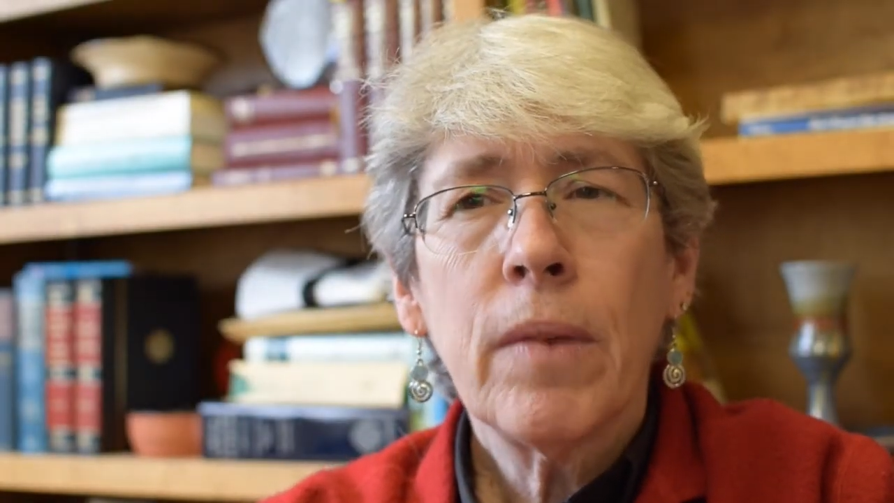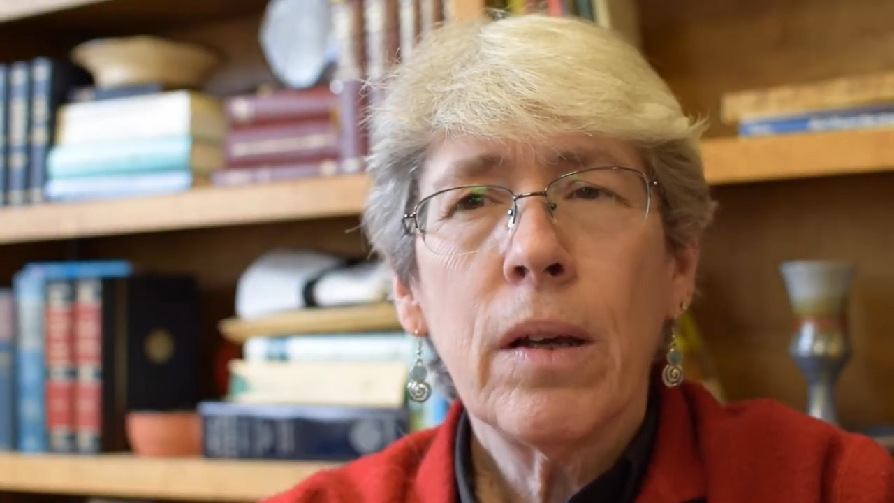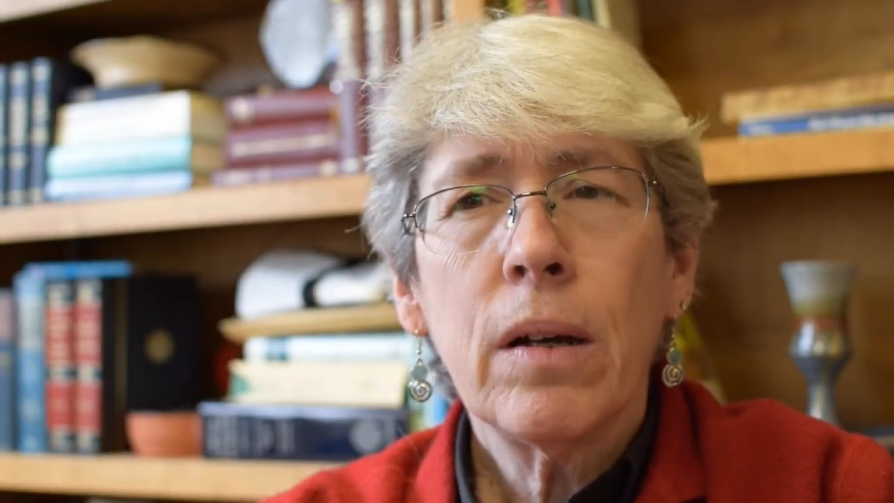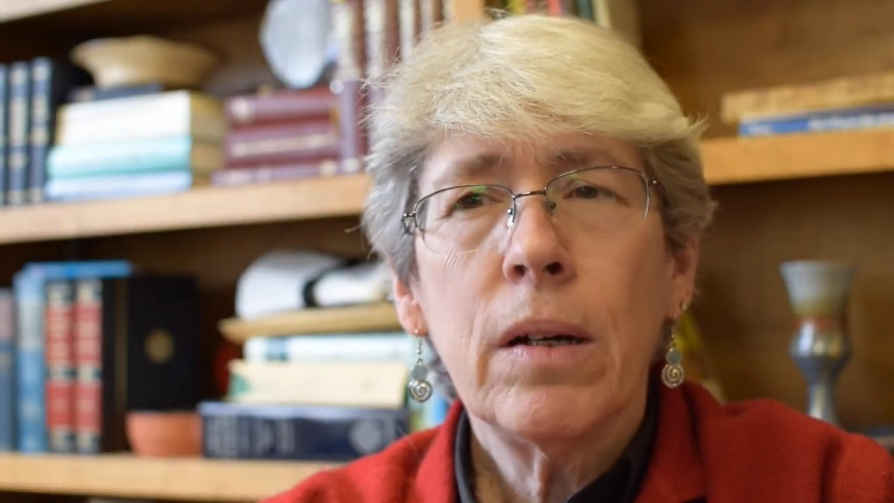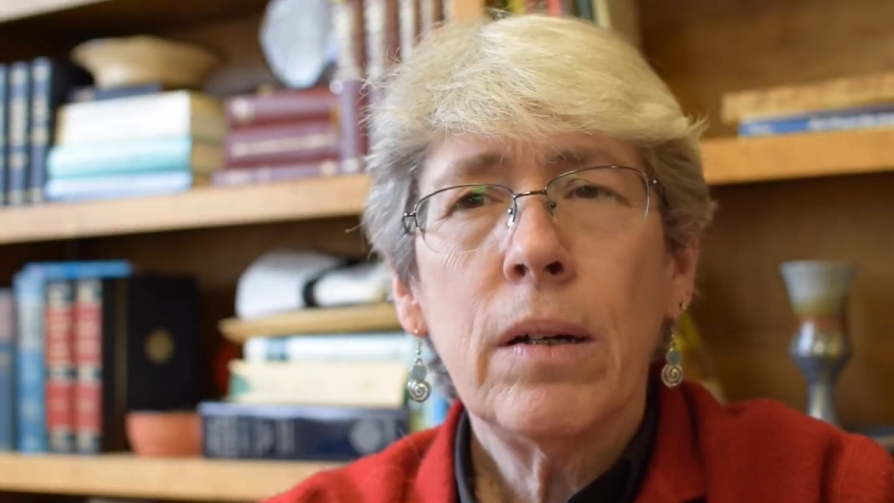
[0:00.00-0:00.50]

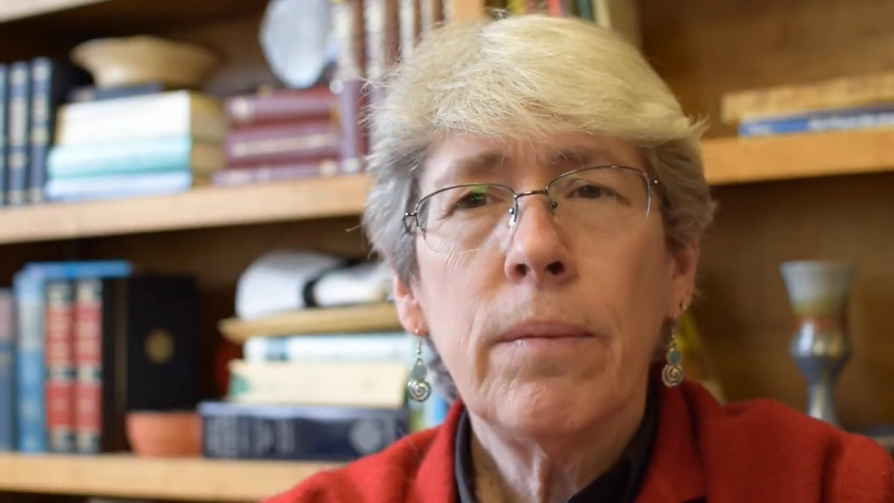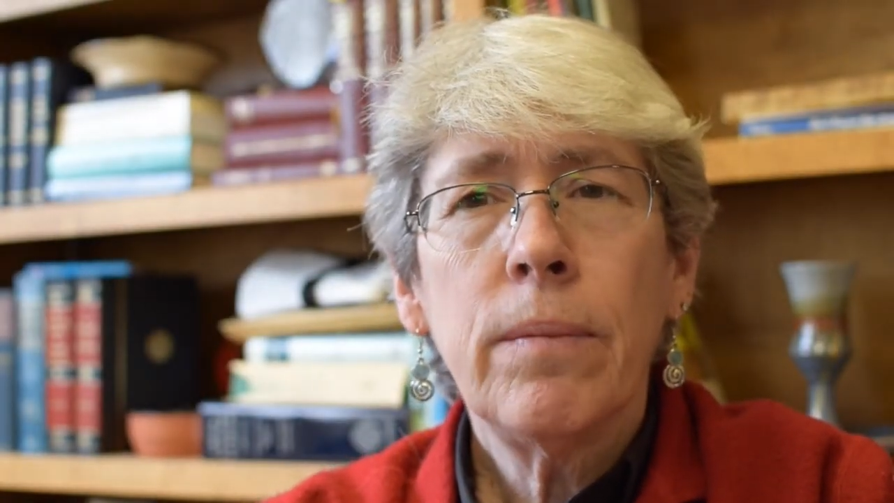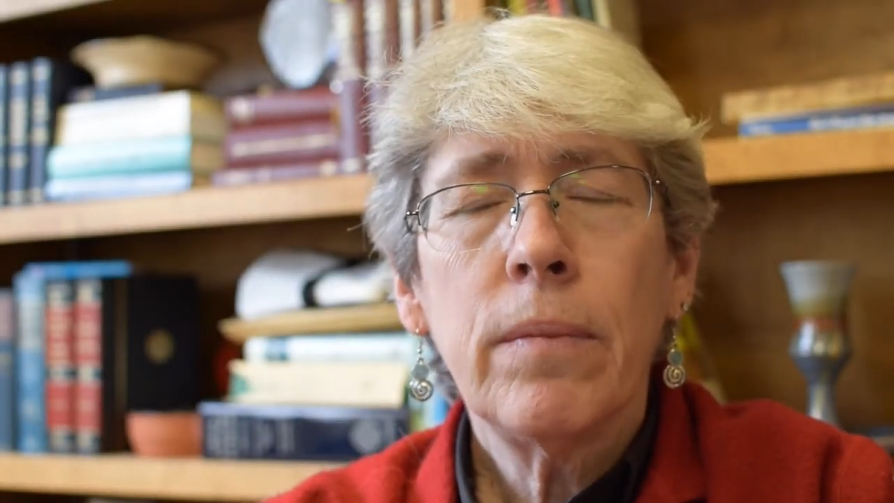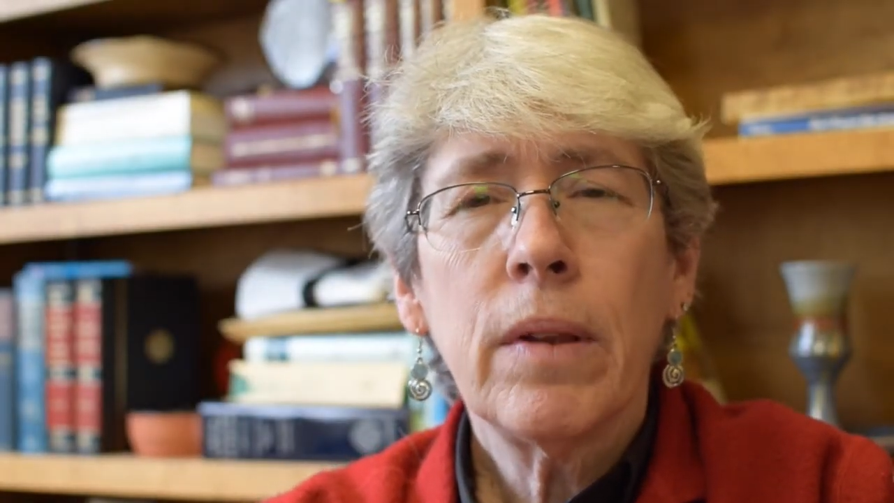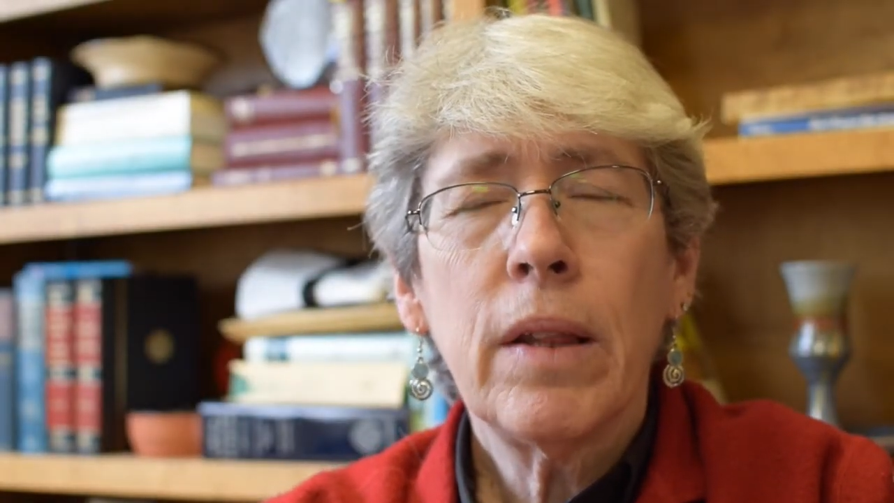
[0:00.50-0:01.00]

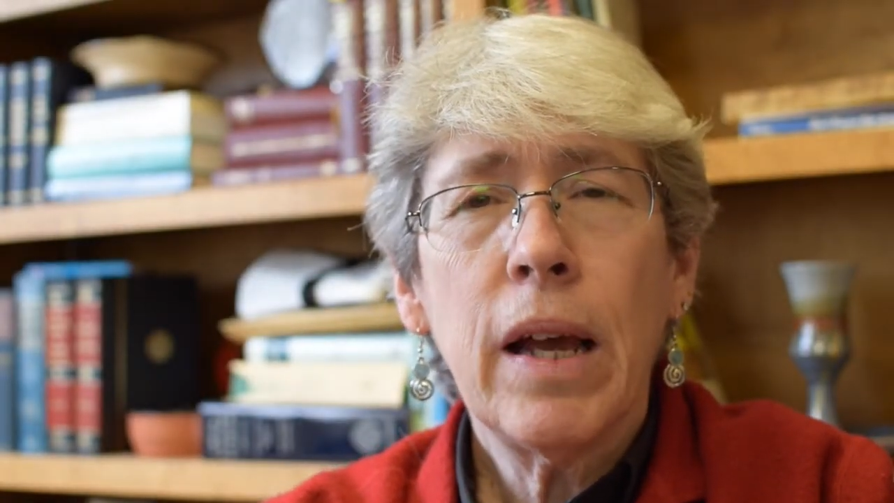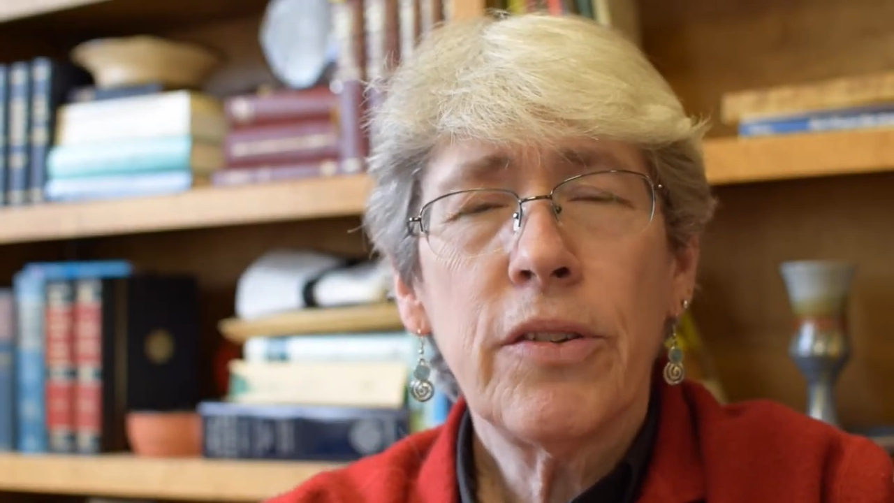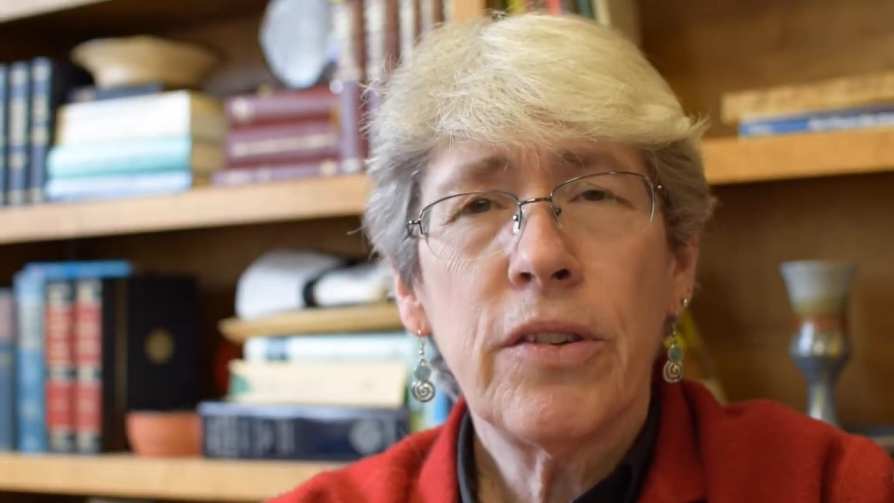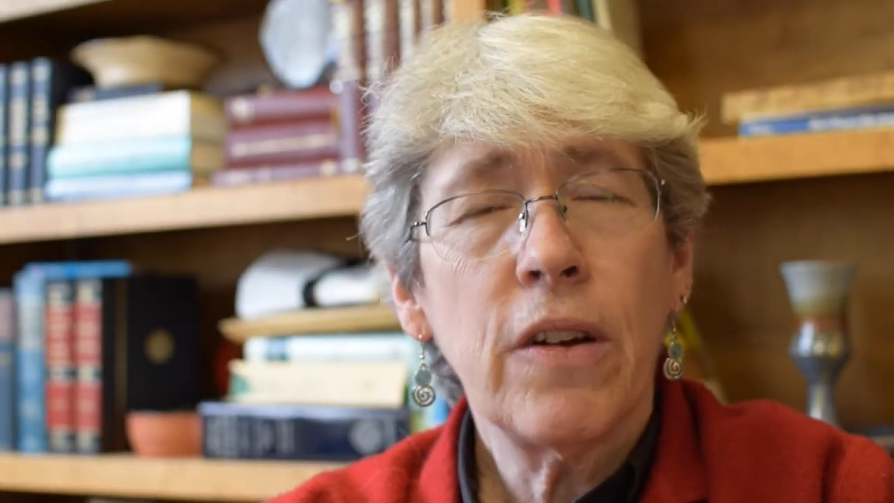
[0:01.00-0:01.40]
The ashes